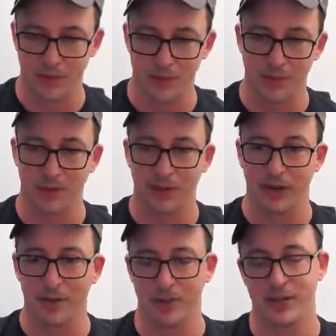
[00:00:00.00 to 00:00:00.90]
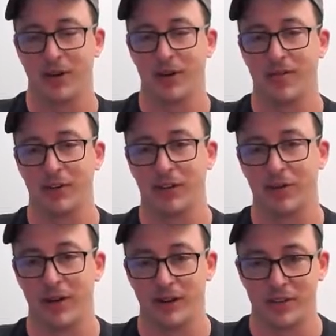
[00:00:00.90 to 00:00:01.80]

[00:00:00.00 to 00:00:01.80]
that it's buffering up are never going to run.